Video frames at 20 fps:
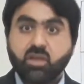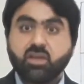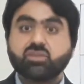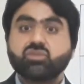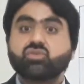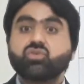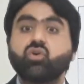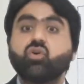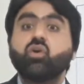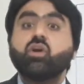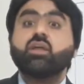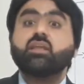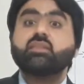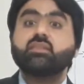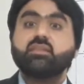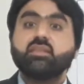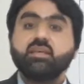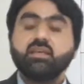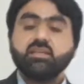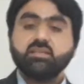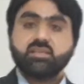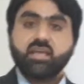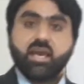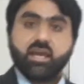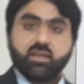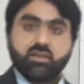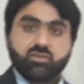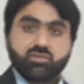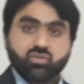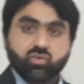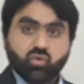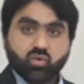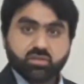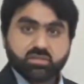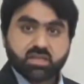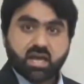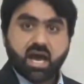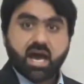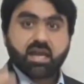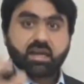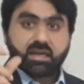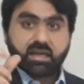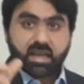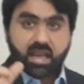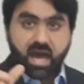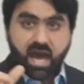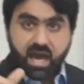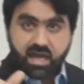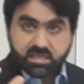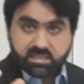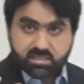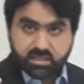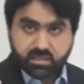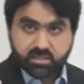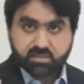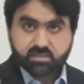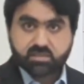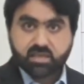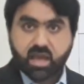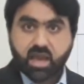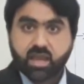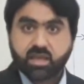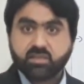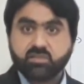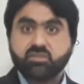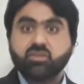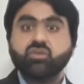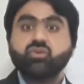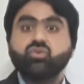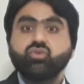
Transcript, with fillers: So these aerosols are large in size,